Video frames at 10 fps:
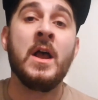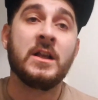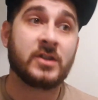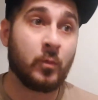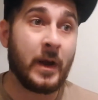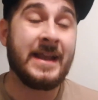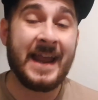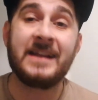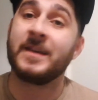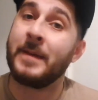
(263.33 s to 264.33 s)
So we
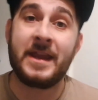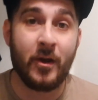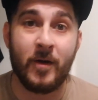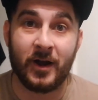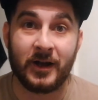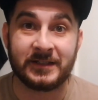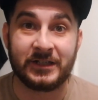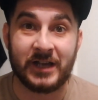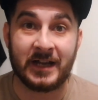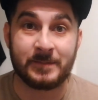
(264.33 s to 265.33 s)
need to be utilising
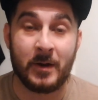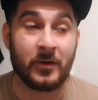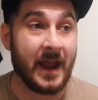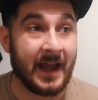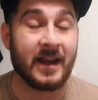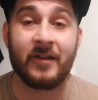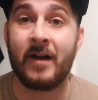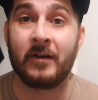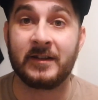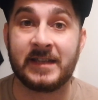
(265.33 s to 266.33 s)
James Milner in and
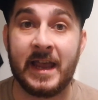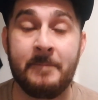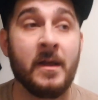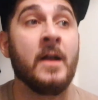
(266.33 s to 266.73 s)
around the team.